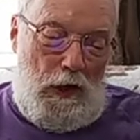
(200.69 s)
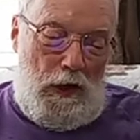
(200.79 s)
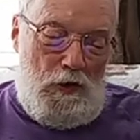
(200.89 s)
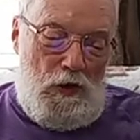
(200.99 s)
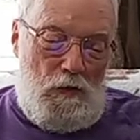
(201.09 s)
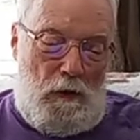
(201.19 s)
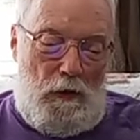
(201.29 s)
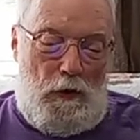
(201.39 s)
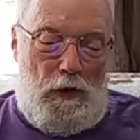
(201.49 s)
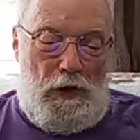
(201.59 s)
he asked his
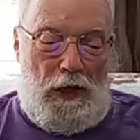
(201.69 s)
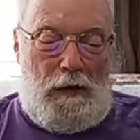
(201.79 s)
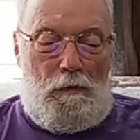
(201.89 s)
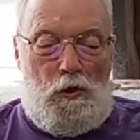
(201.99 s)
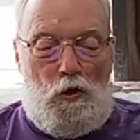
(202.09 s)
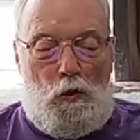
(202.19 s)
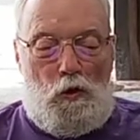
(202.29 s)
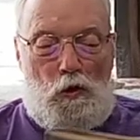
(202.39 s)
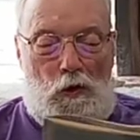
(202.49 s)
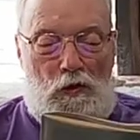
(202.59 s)
mother to take him to
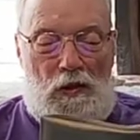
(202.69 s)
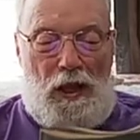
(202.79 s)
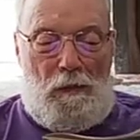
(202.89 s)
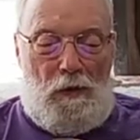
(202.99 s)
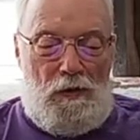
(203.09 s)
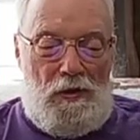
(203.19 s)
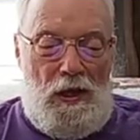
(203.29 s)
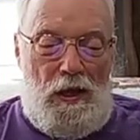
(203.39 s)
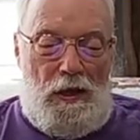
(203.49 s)
church on Sabbaths.